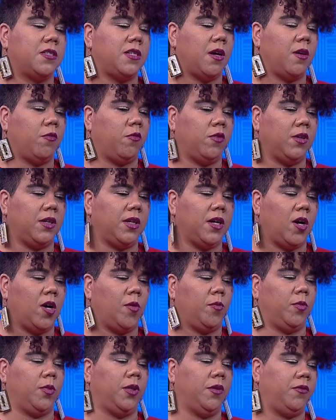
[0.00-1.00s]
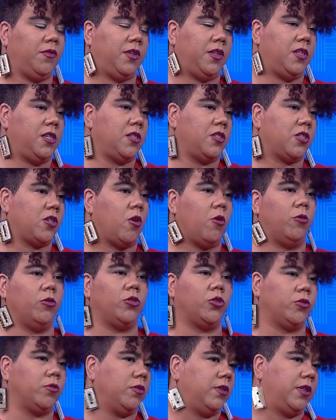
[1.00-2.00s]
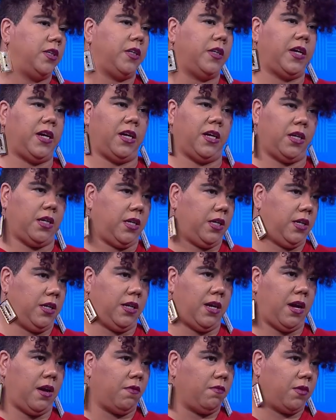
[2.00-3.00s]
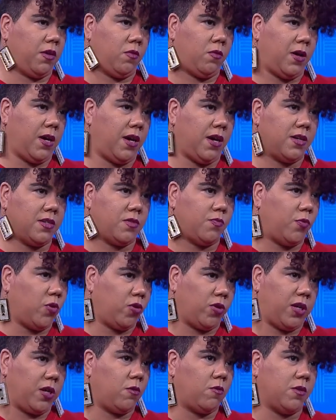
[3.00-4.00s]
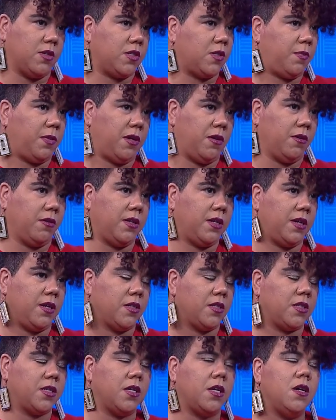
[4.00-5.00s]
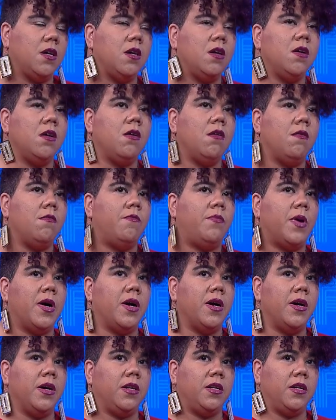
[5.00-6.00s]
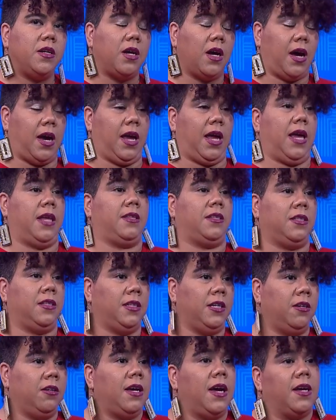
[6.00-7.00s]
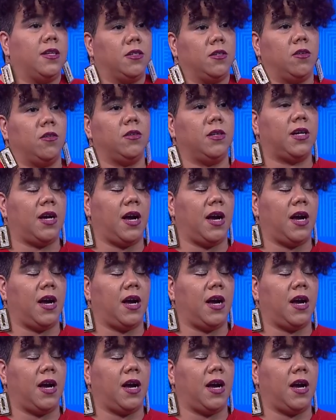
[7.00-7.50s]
definitely uplifted us culturally in every way as Boricuas, period. But I had, literally had to go to